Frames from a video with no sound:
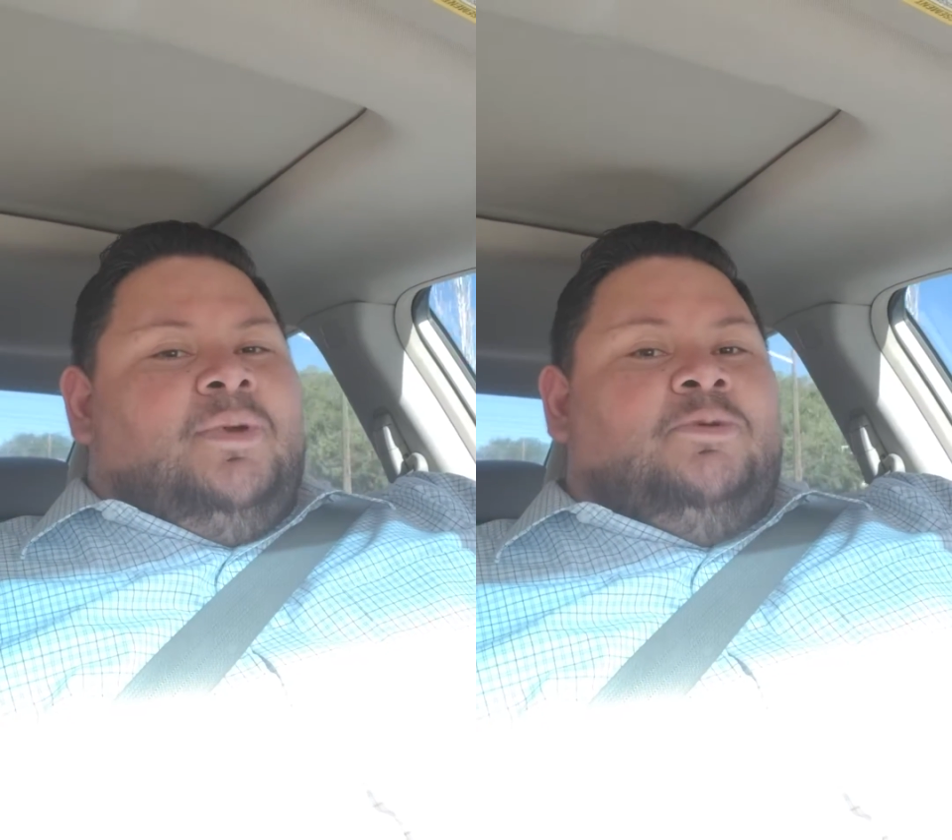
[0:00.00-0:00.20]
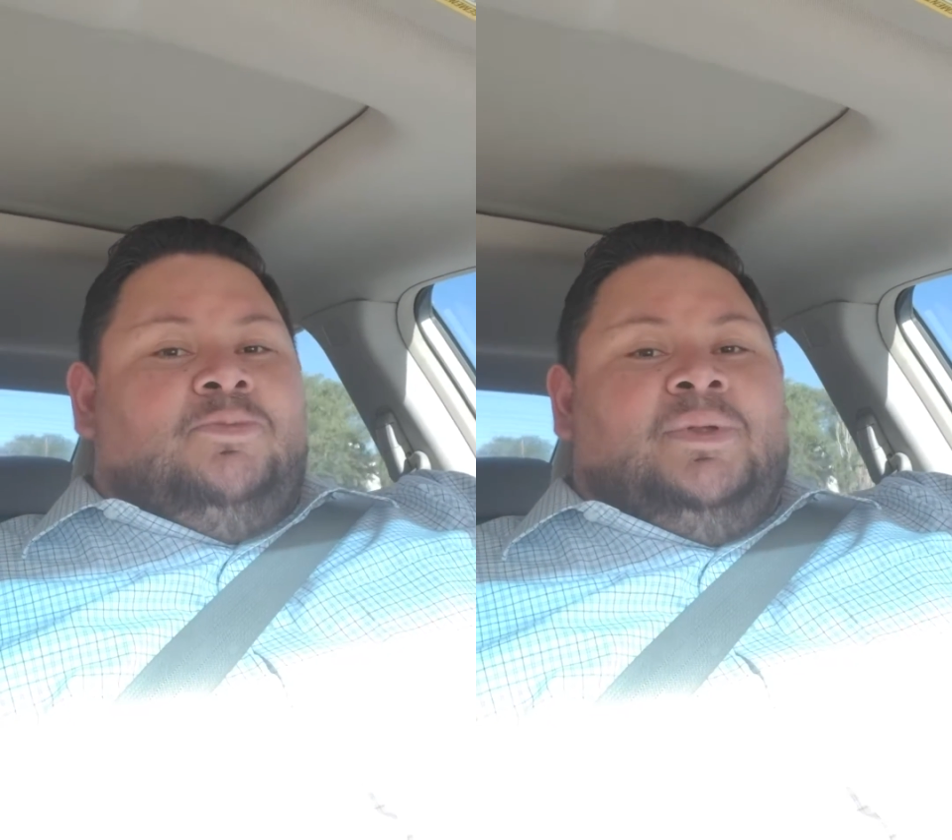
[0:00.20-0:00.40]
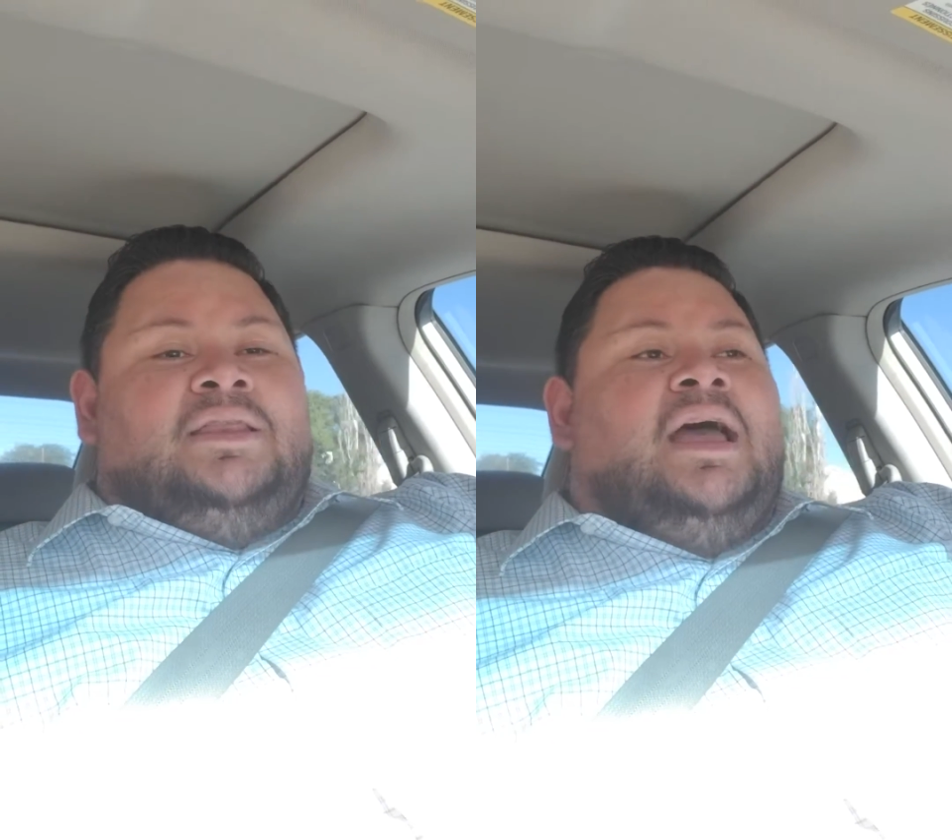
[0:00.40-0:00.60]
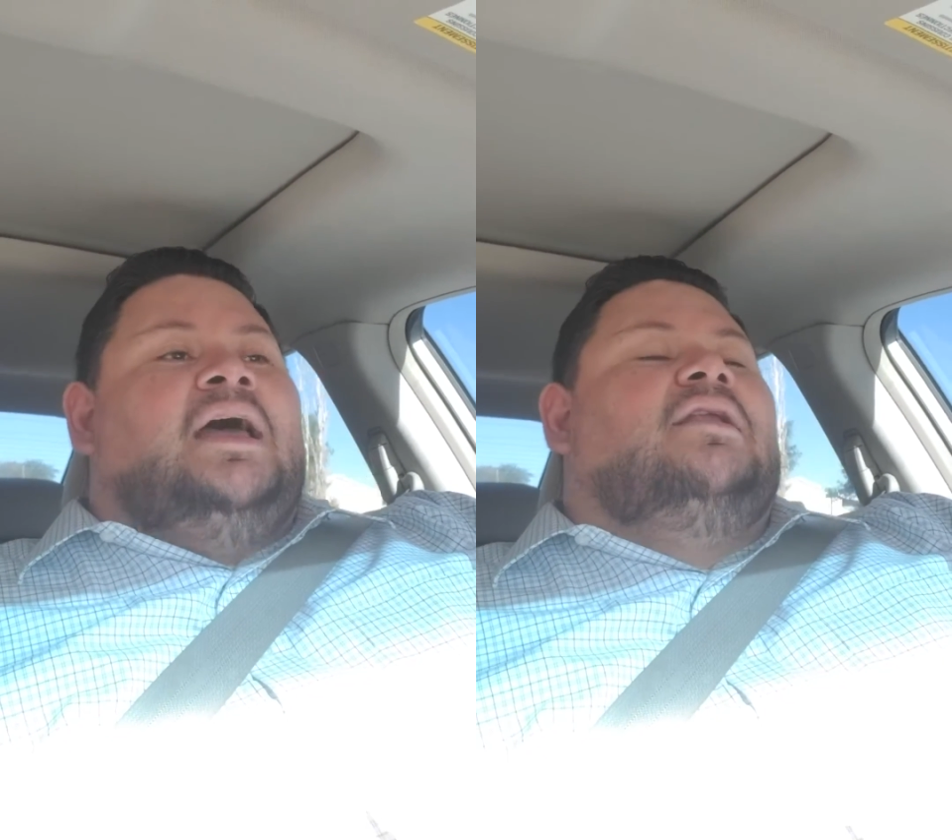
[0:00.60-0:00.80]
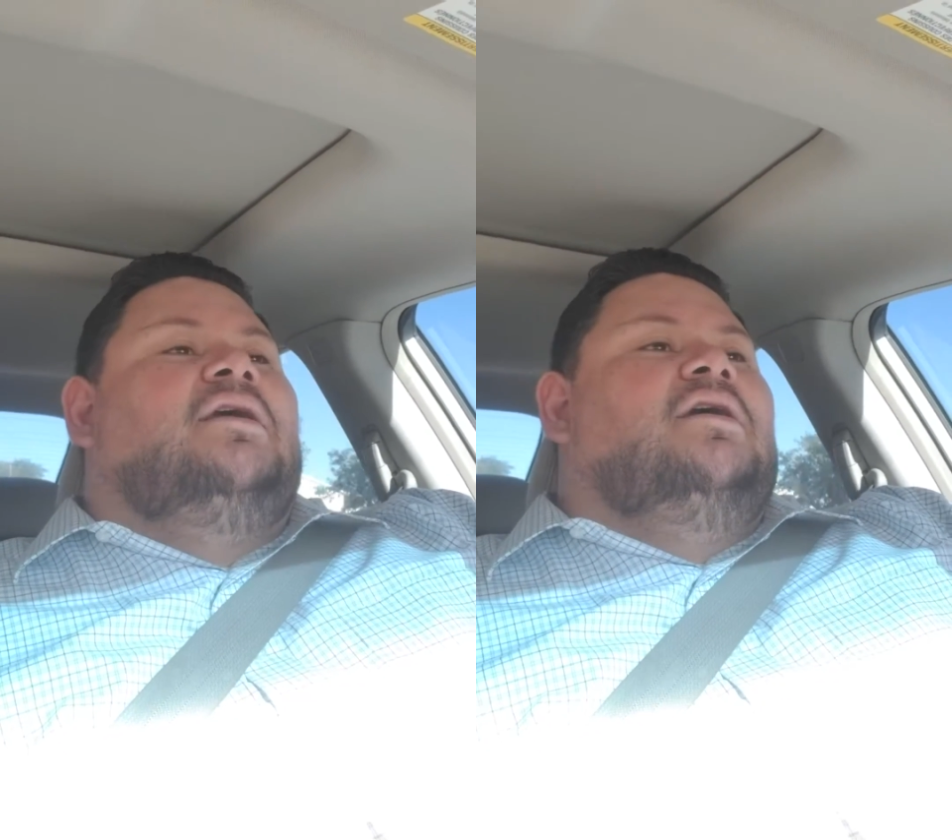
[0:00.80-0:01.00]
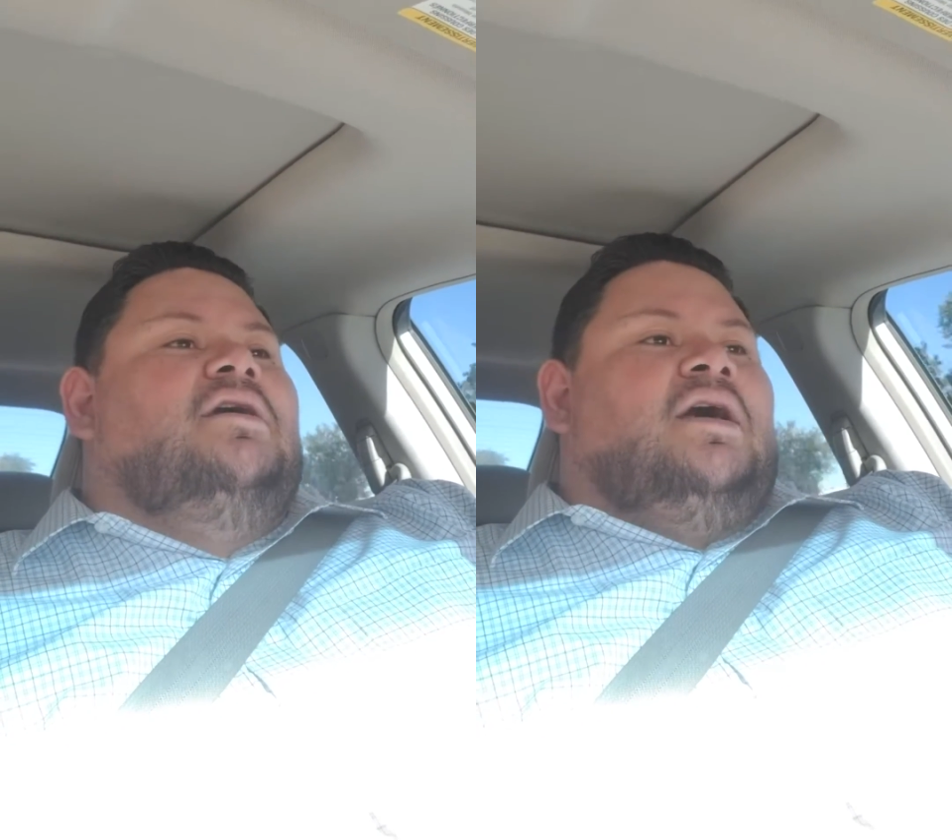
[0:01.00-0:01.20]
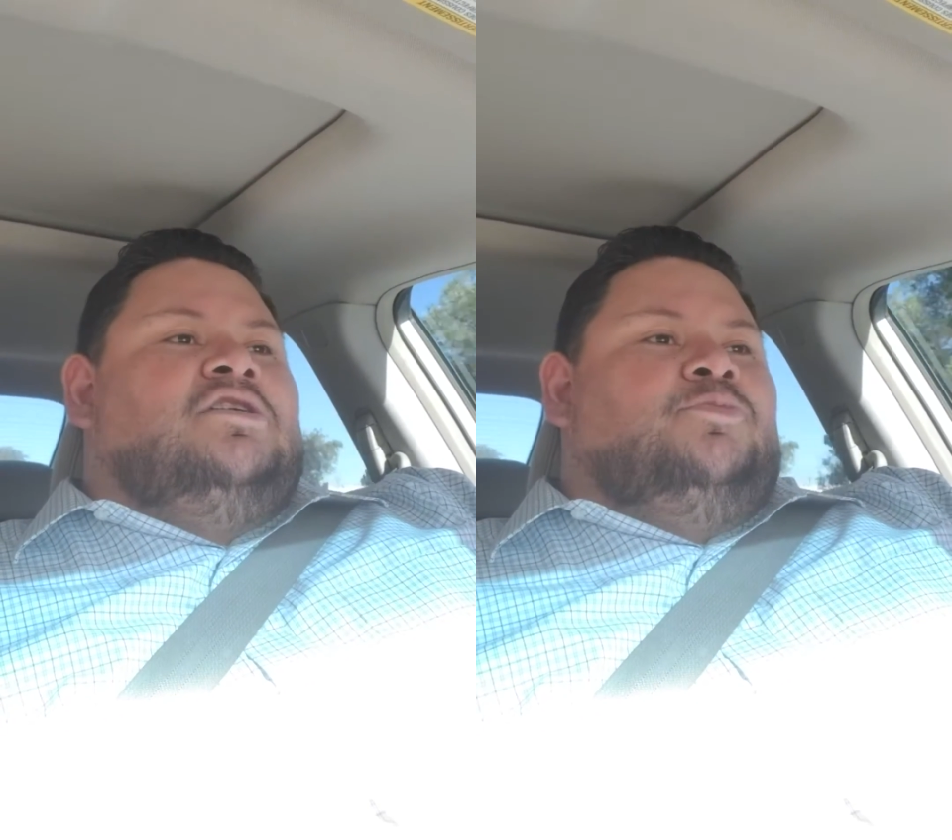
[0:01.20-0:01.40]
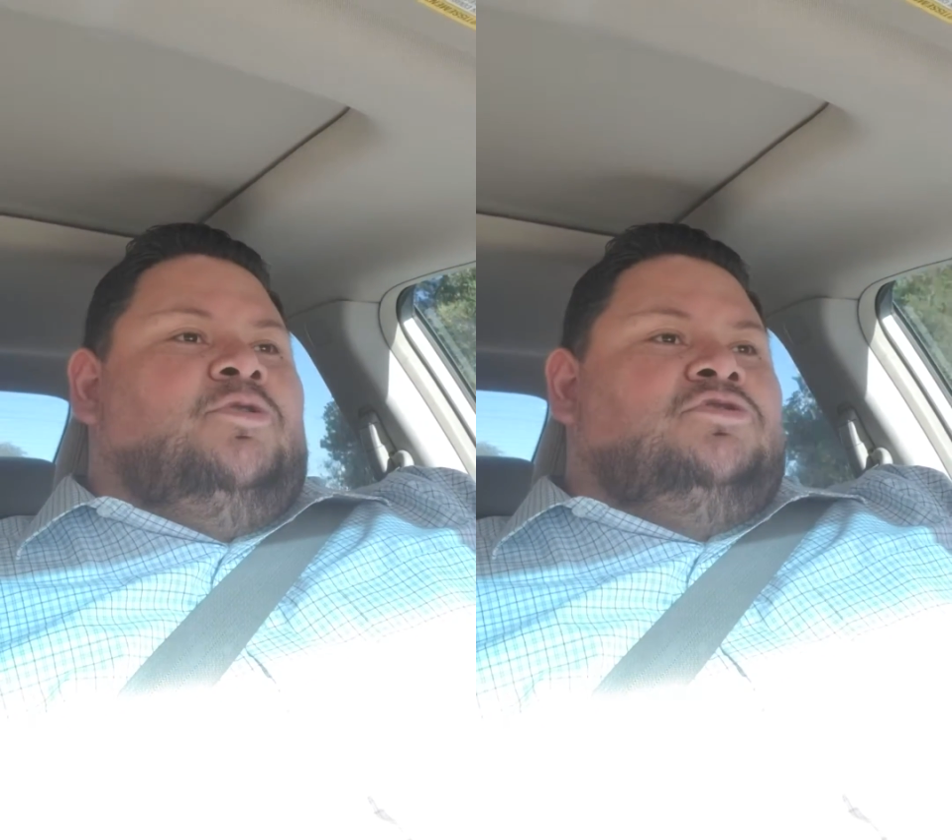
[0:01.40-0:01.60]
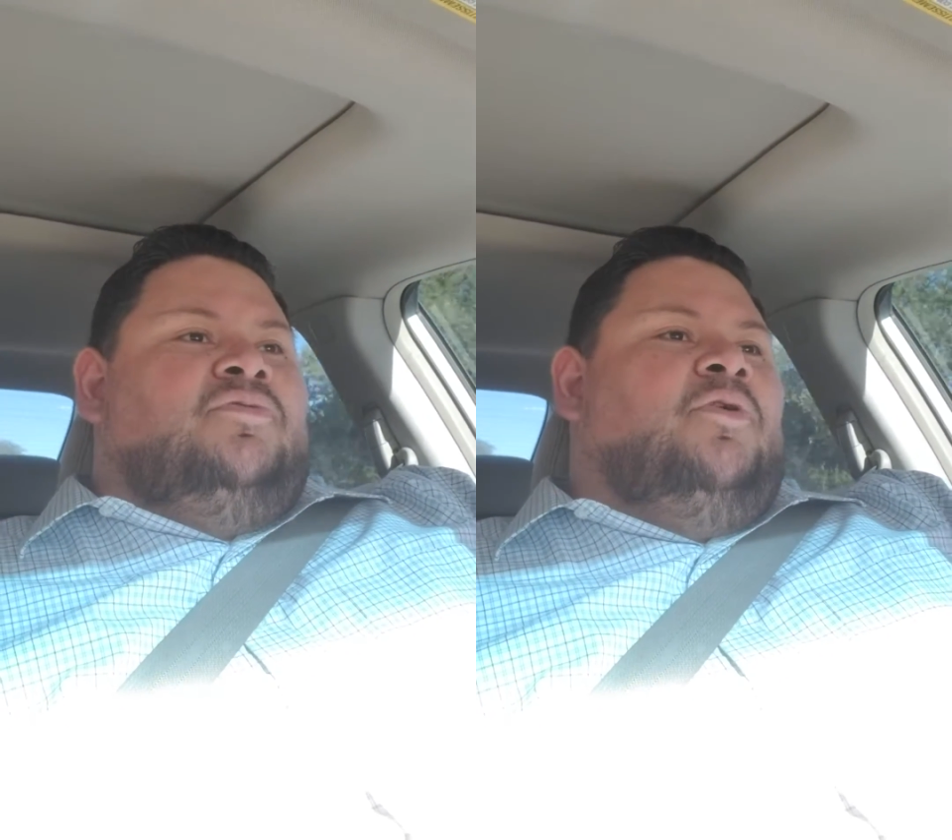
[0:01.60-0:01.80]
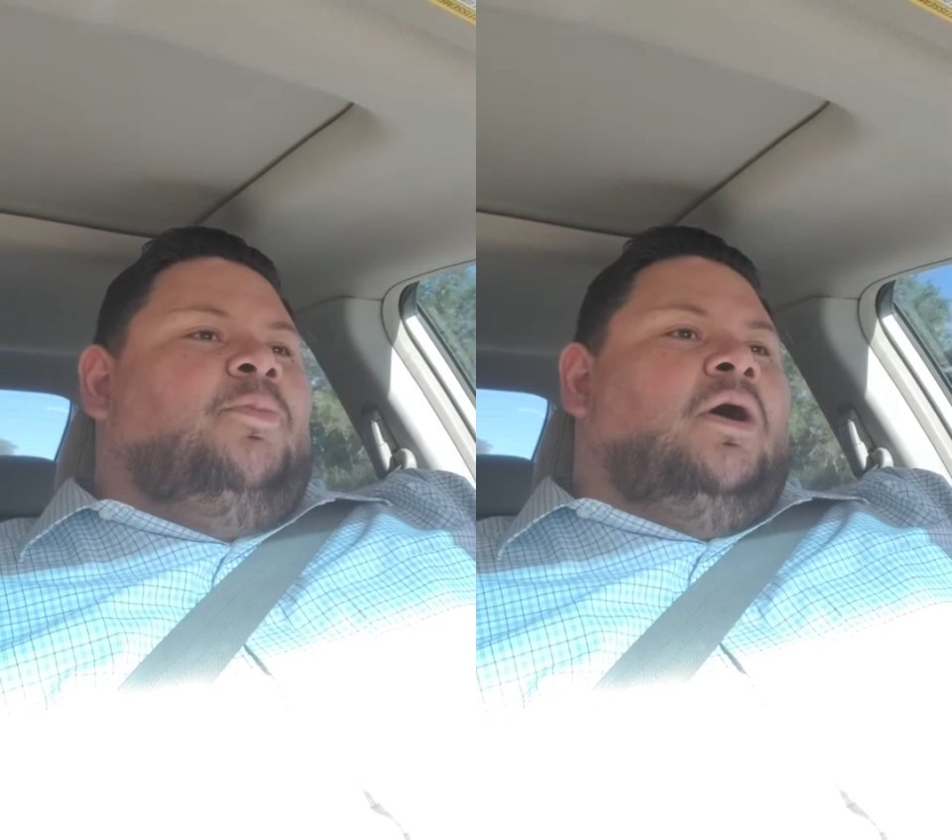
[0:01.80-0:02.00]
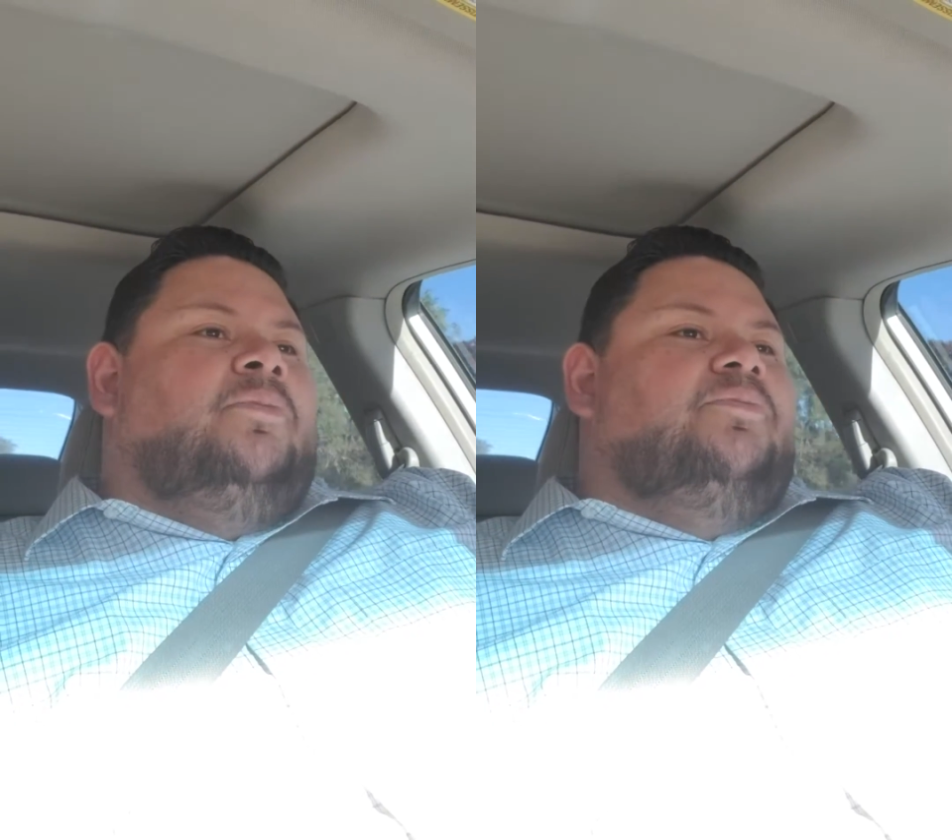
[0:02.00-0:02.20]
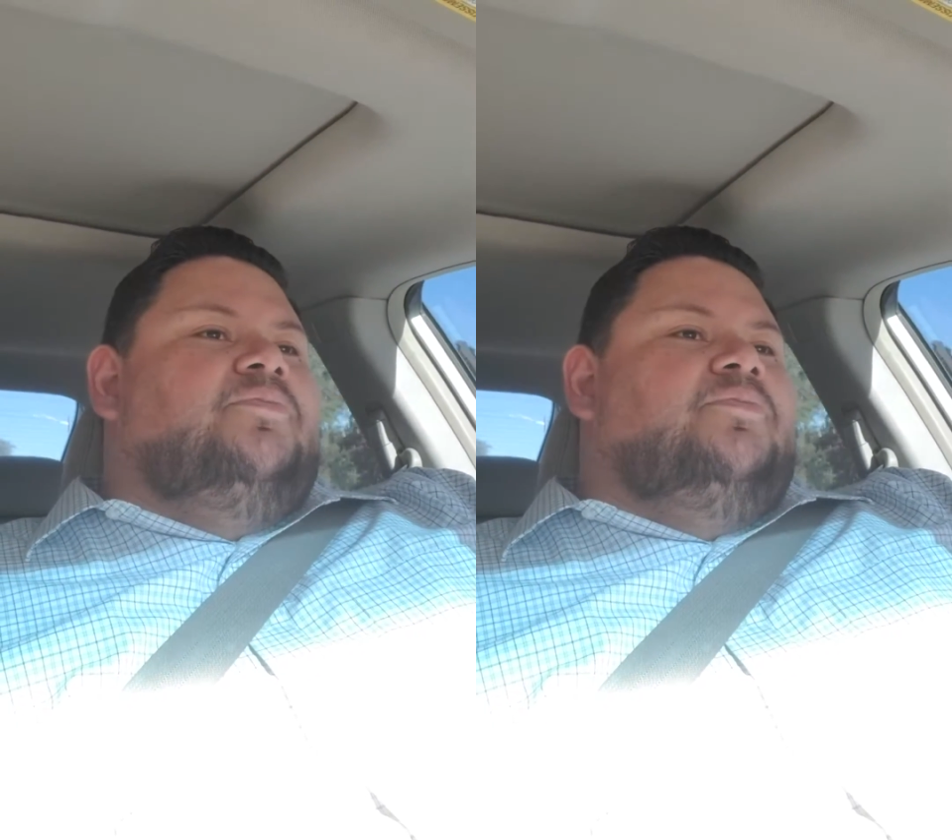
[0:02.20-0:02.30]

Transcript: able to play that as opposed to football.